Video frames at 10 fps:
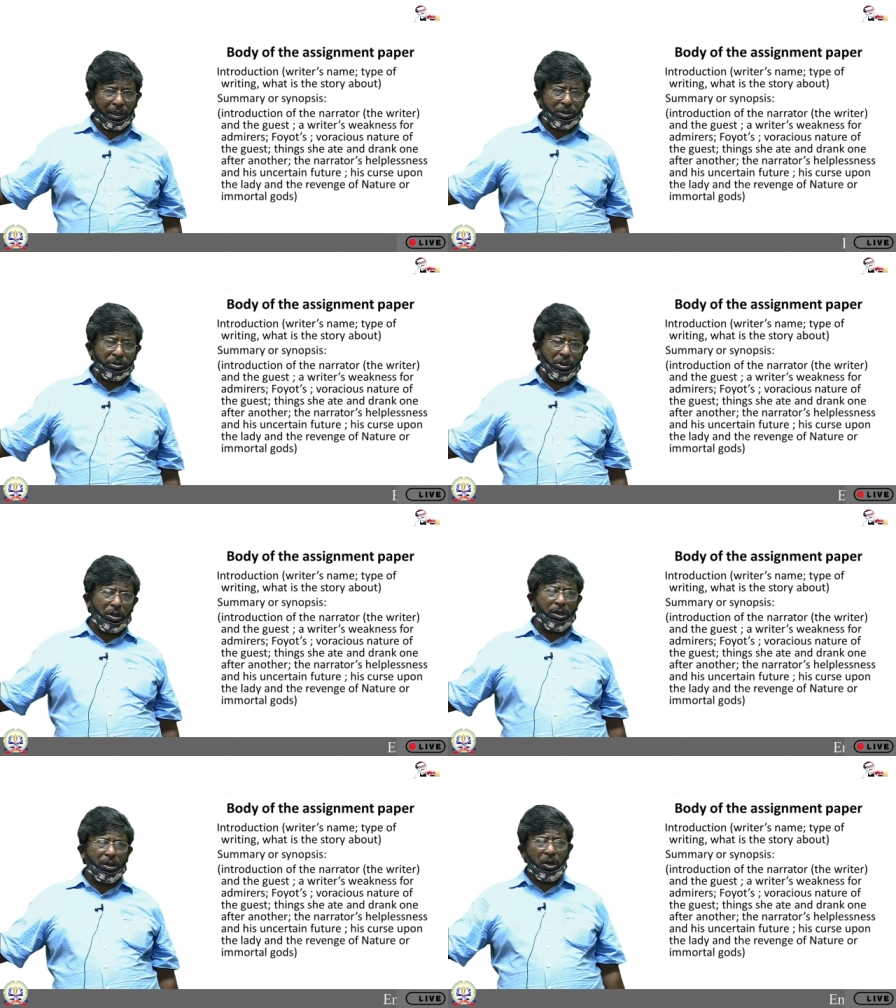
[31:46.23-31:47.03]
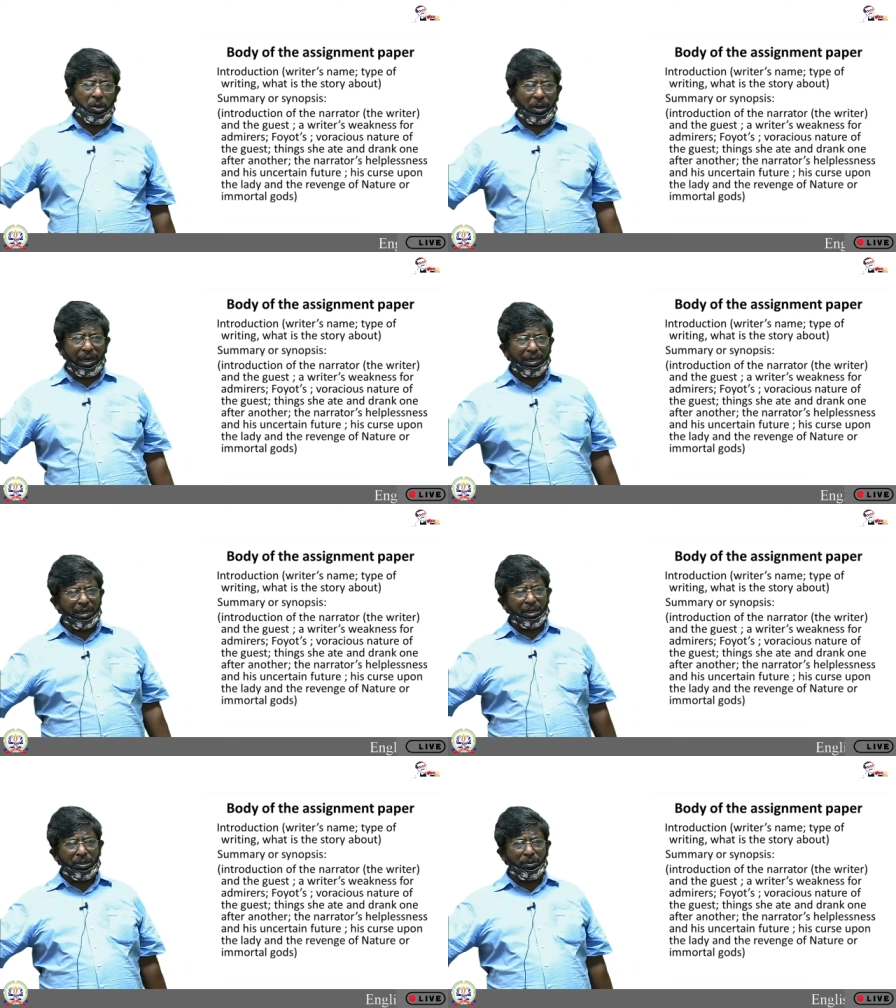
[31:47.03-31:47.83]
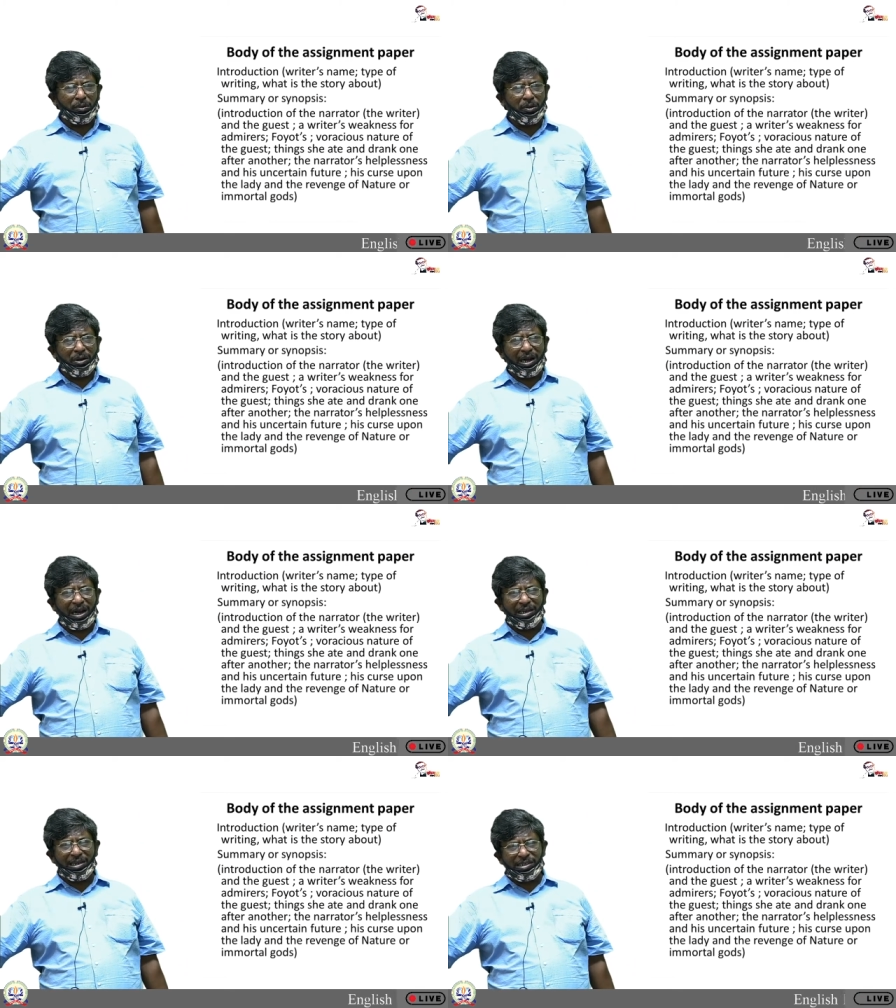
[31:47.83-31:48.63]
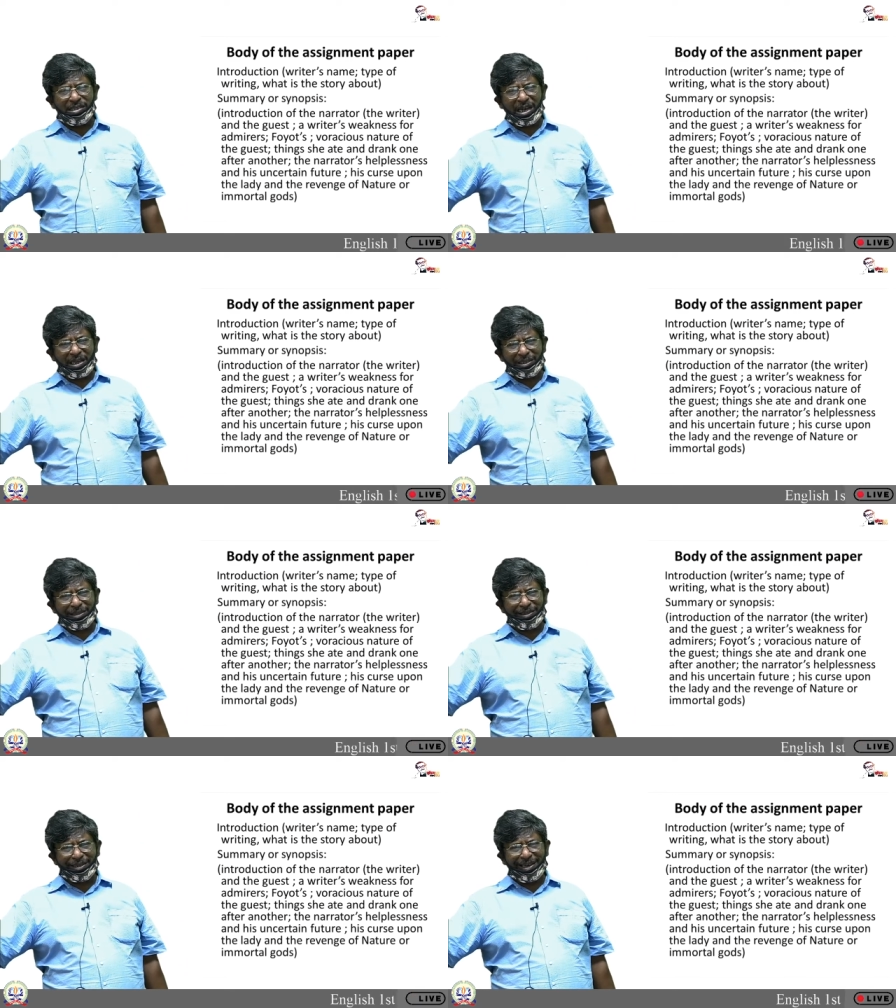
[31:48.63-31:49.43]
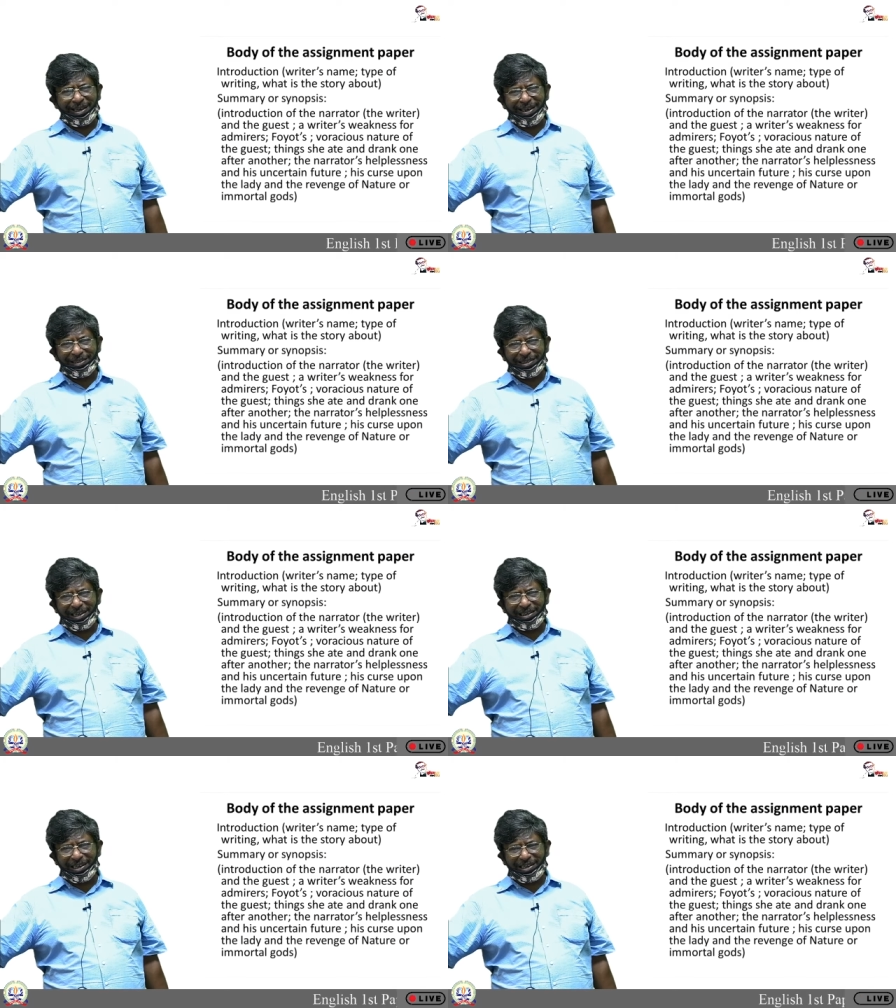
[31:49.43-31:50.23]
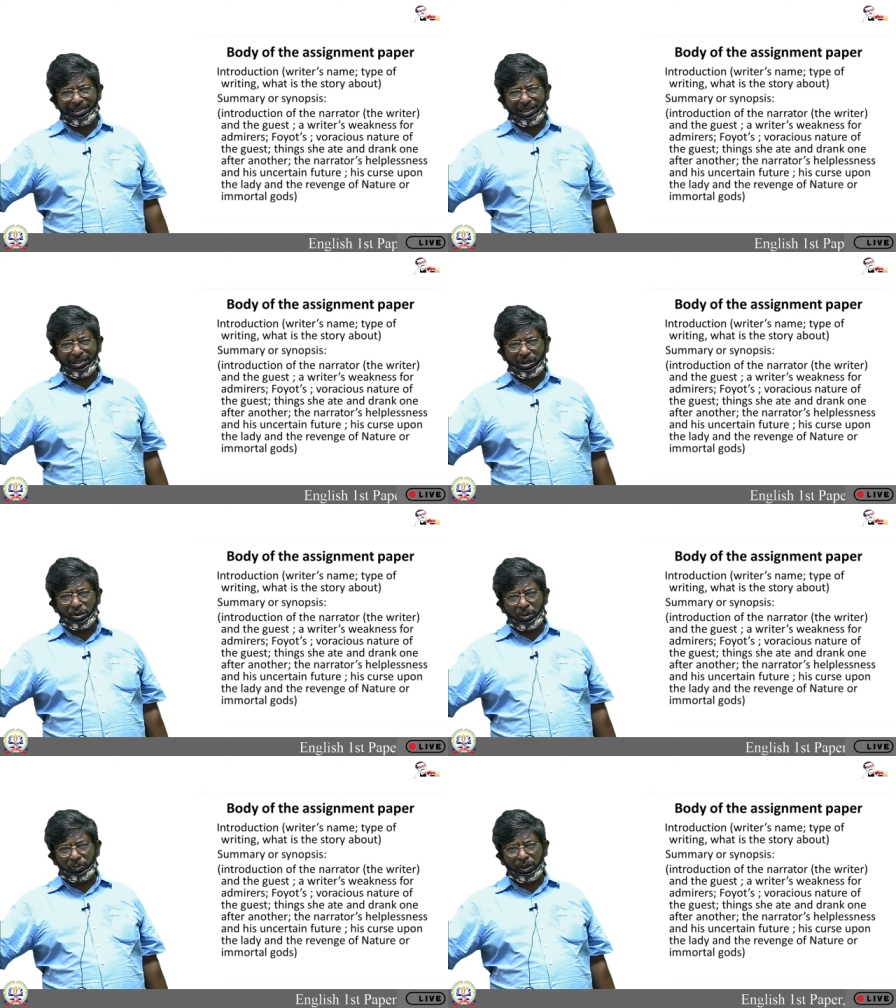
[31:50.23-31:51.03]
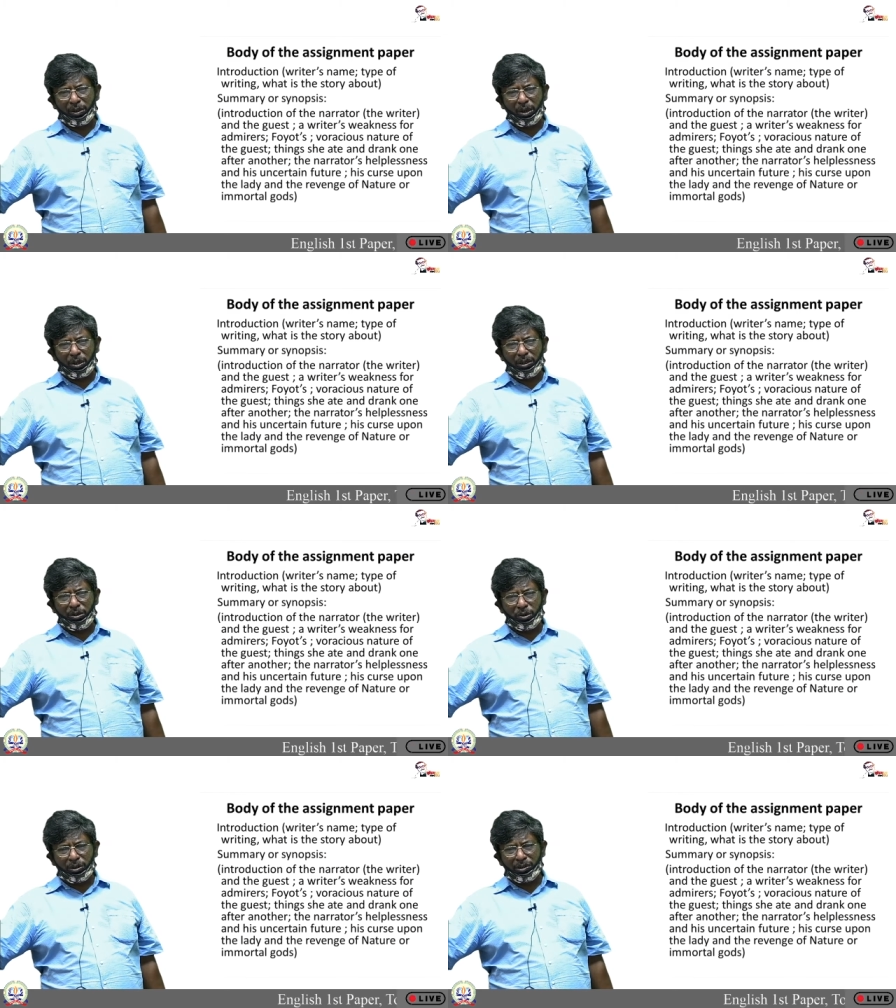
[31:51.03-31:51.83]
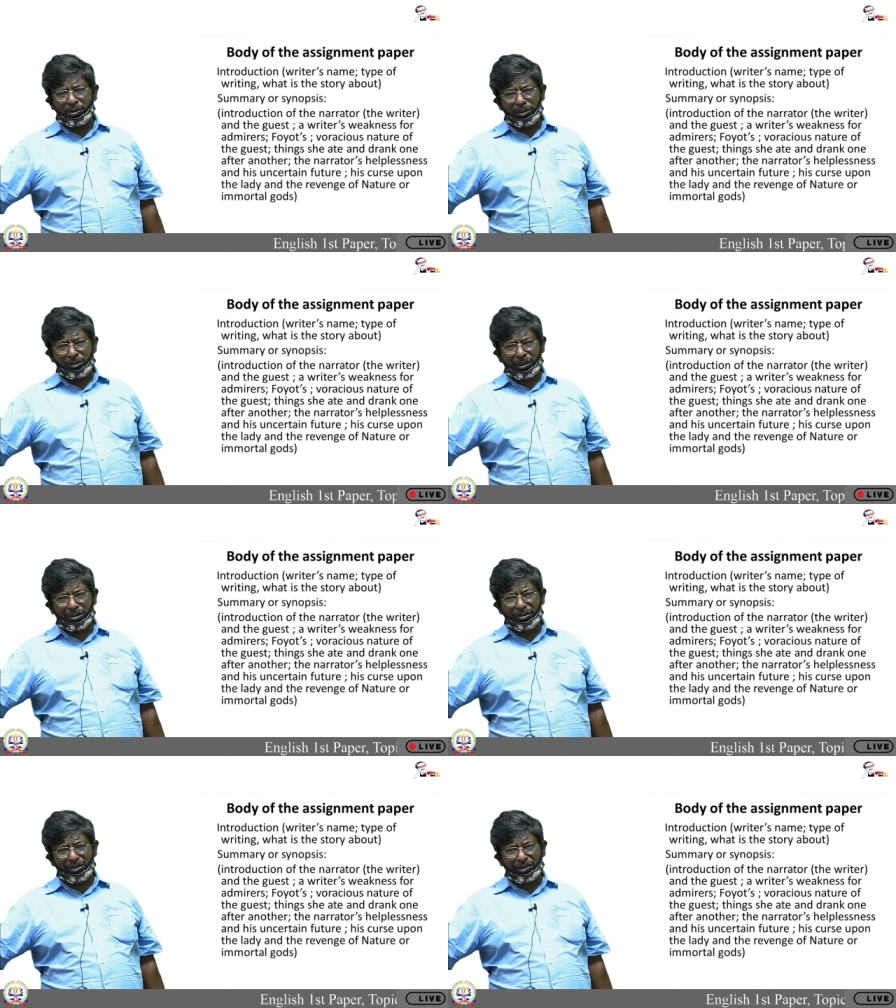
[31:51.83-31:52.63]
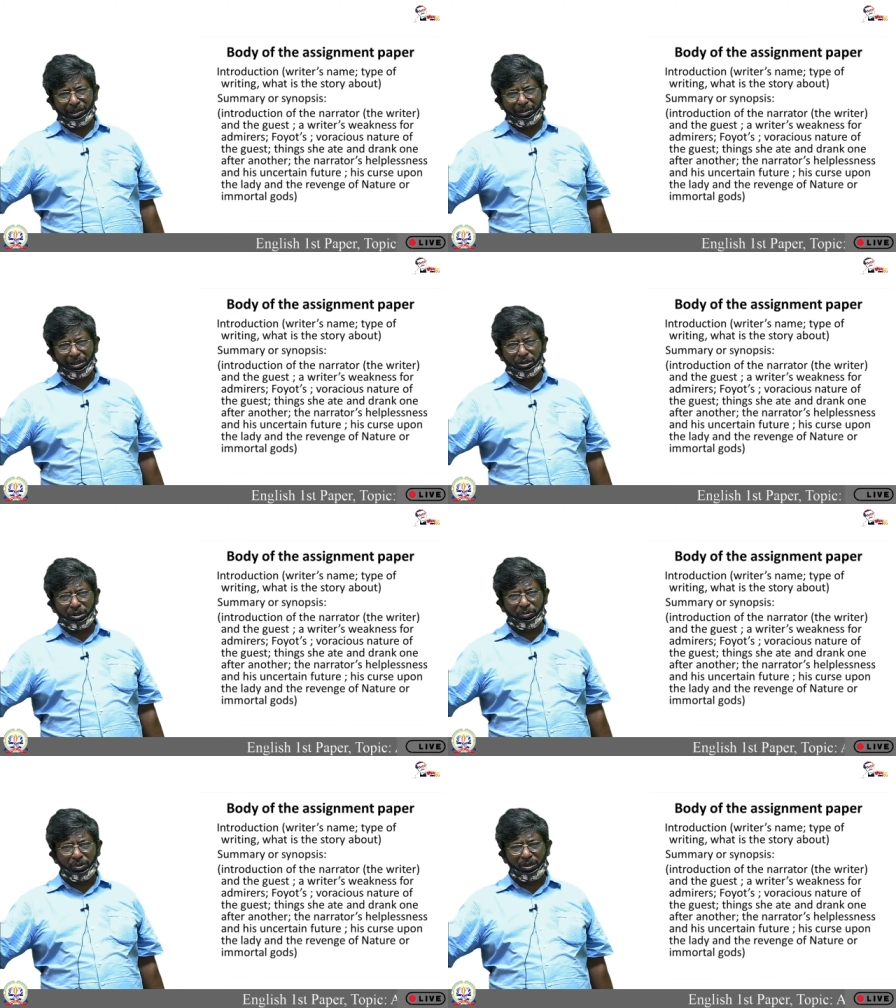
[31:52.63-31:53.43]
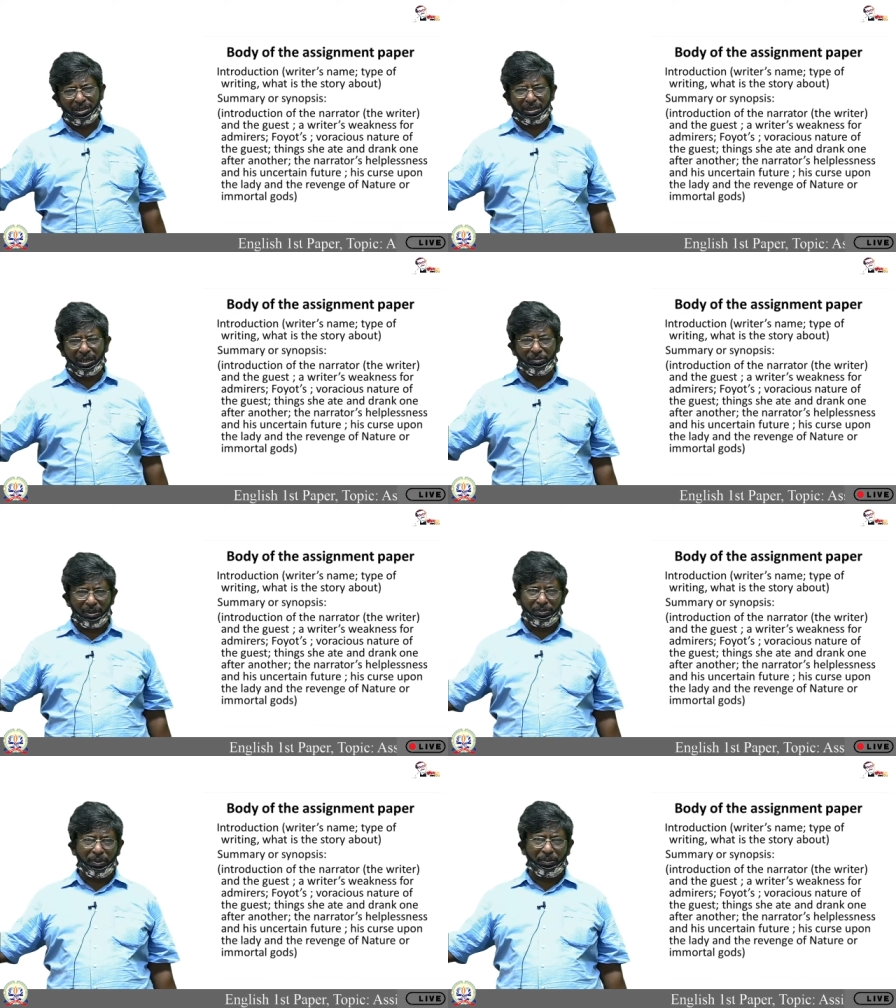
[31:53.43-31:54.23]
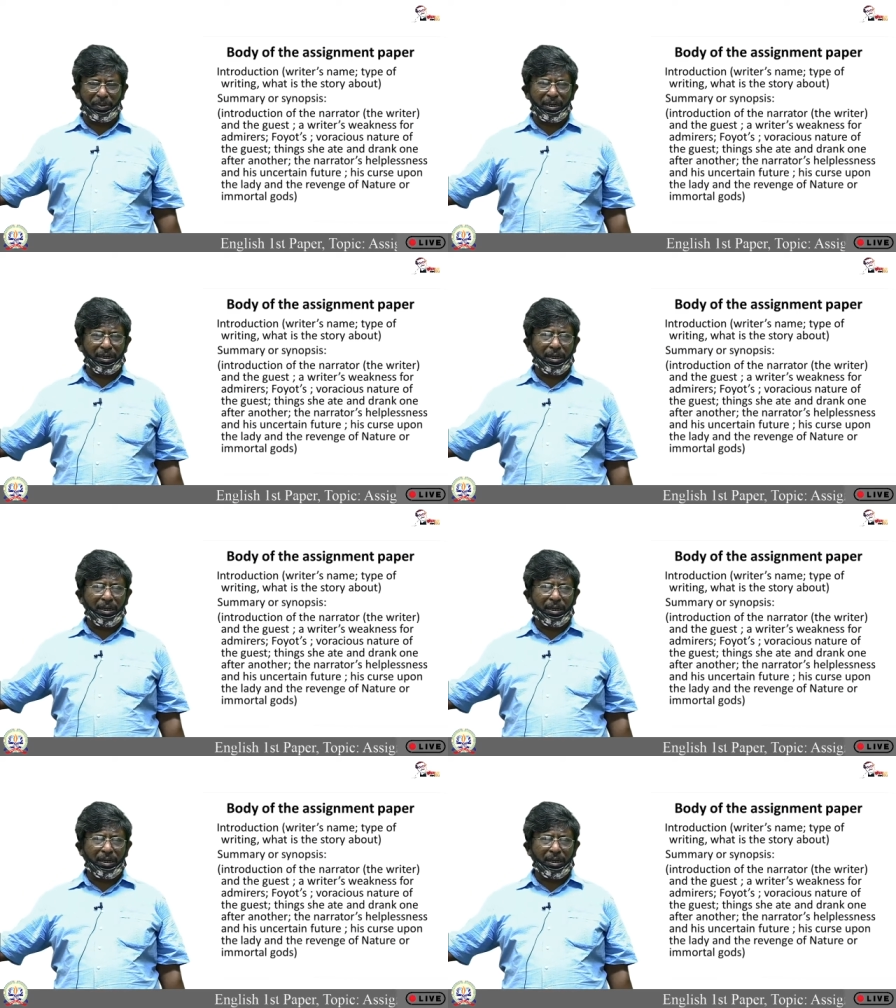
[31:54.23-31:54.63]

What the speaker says: So, while you write such a sentence as the topic or introductory sentence of your assignment paper,